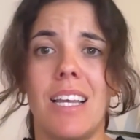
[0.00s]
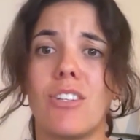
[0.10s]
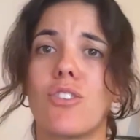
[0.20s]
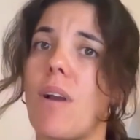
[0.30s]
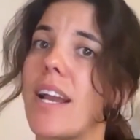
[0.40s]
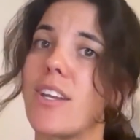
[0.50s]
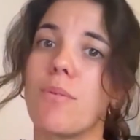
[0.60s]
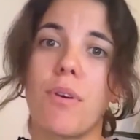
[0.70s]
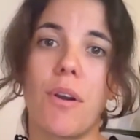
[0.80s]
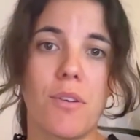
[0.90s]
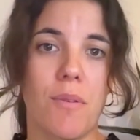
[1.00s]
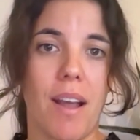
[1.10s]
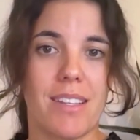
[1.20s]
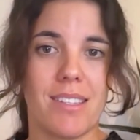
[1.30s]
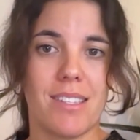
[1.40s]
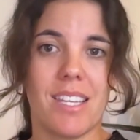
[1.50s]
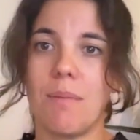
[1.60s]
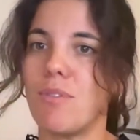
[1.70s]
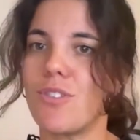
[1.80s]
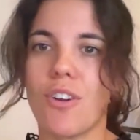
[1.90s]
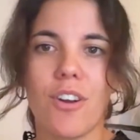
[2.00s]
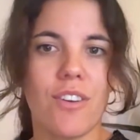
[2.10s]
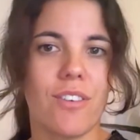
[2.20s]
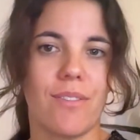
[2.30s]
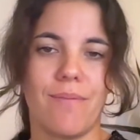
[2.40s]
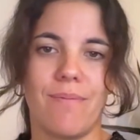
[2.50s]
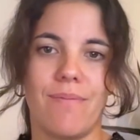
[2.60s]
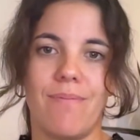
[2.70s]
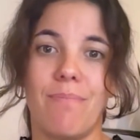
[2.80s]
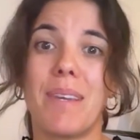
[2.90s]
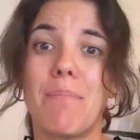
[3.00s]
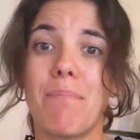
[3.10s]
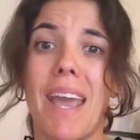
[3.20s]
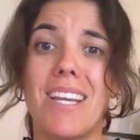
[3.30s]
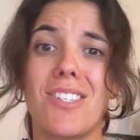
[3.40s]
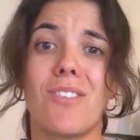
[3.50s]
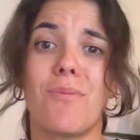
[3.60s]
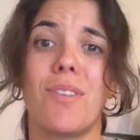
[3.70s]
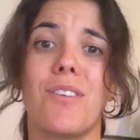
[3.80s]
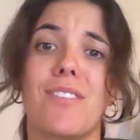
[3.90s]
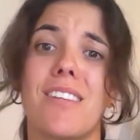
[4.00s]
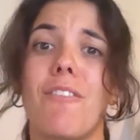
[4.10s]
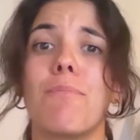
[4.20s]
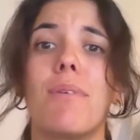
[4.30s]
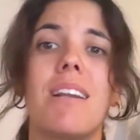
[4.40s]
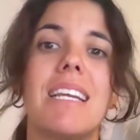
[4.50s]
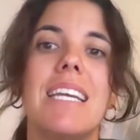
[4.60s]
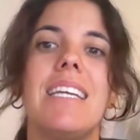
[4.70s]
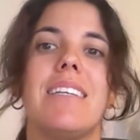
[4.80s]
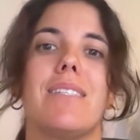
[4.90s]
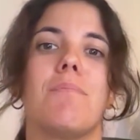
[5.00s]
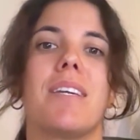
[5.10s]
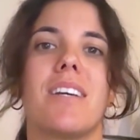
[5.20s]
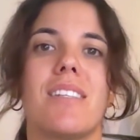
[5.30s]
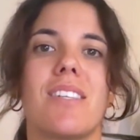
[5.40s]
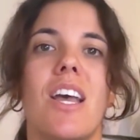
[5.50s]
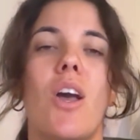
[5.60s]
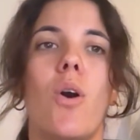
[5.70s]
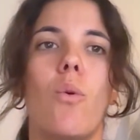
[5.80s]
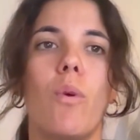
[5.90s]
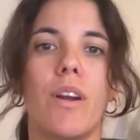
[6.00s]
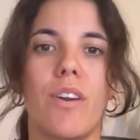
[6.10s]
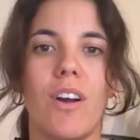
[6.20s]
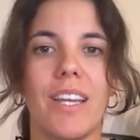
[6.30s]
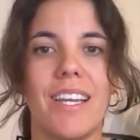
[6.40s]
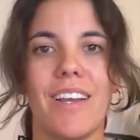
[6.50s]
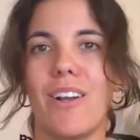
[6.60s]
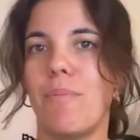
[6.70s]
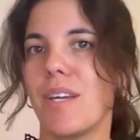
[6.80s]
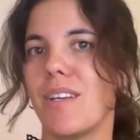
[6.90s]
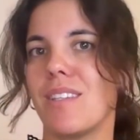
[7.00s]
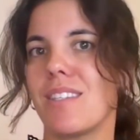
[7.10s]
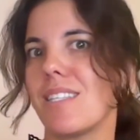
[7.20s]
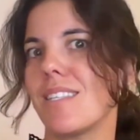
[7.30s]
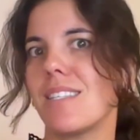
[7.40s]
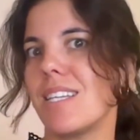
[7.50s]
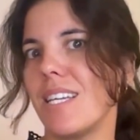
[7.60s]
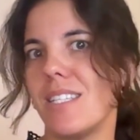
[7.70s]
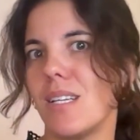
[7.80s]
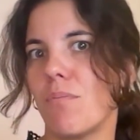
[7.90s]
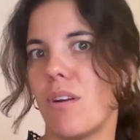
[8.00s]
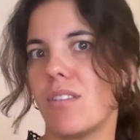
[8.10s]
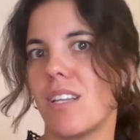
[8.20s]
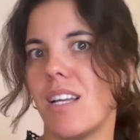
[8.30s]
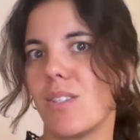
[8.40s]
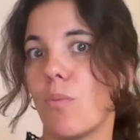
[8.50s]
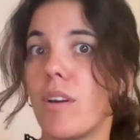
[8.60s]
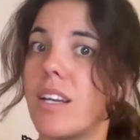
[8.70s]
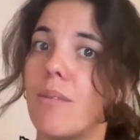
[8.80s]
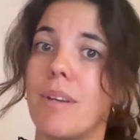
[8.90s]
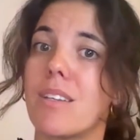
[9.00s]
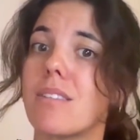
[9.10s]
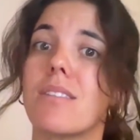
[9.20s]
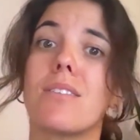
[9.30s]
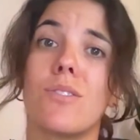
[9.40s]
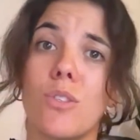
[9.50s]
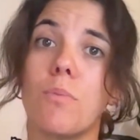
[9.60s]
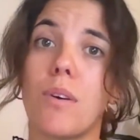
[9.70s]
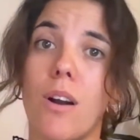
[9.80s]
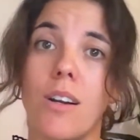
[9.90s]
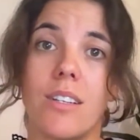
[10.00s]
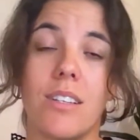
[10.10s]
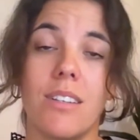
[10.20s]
track your progress, keep a journal. Be patient with yourself, please, because we are not here because this is an easy process. We're here because this is super hard.